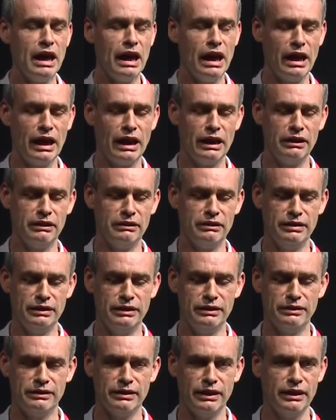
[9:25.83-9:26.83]
And
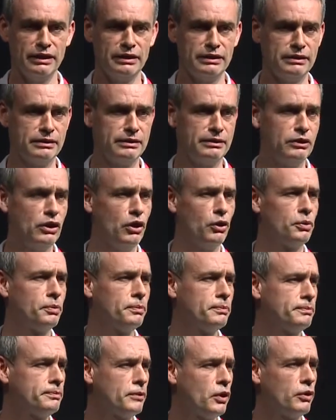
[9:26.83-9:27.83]
he said, no,
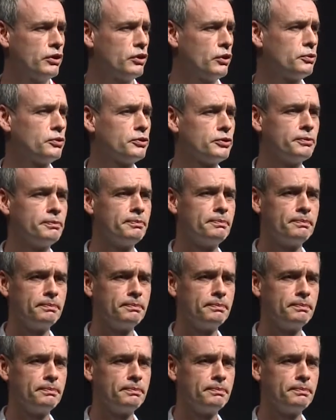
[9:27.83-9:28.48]
I don't.